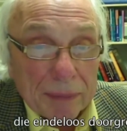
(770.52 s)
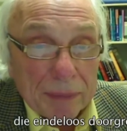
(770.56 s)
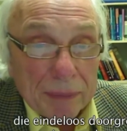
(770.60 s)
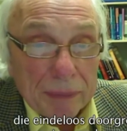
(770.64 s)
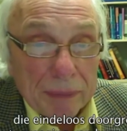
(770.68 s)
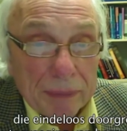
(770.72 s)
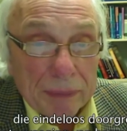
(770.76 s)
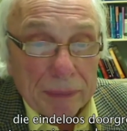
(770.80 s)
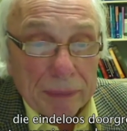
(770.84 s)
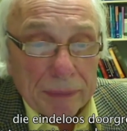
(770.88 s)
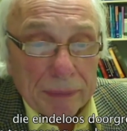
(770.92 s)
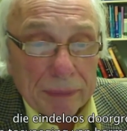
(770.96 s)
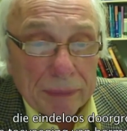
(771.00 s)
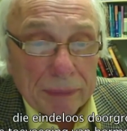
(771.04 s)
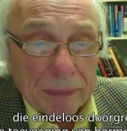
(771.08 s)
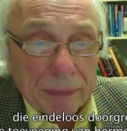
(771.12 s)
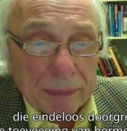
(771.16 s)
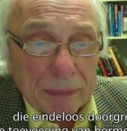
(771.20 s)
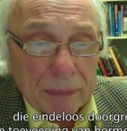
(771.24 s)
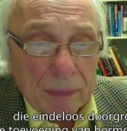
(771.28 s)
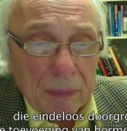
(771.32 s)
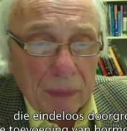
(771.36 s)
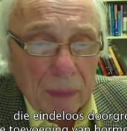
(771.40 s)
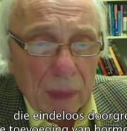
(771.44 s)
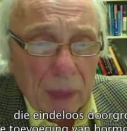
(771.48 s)

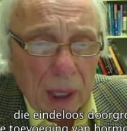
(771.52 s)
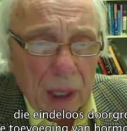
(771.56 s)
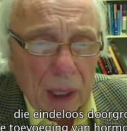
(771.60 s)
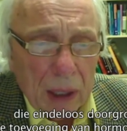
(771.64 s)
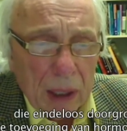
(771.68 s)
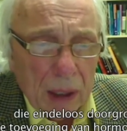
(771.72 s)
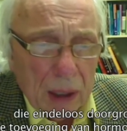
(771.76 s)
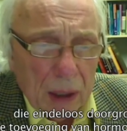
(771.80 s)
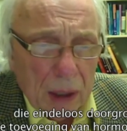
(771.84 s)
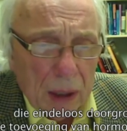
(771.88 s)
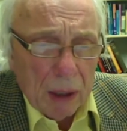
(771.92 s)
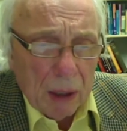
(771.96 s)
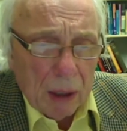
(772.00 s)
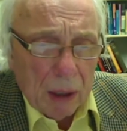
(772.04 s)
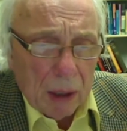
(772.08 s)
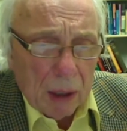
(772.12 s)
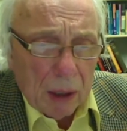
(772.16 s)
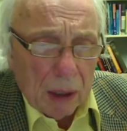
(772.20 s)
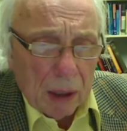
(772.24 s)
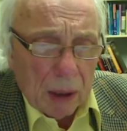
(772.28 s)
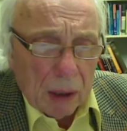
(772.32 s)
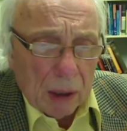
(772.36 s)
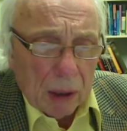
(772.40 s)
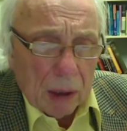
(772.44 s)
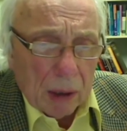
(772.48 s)

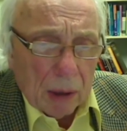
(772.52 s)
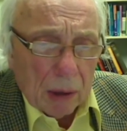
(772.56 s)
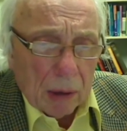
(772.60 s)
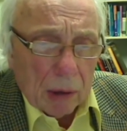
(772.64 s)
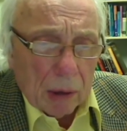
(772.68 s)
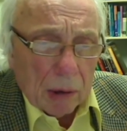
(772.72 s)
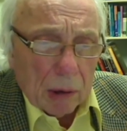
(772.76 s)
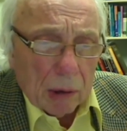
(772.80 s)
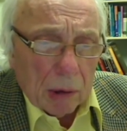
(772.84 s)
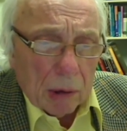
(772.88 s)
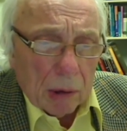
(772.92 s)
(no one is talking)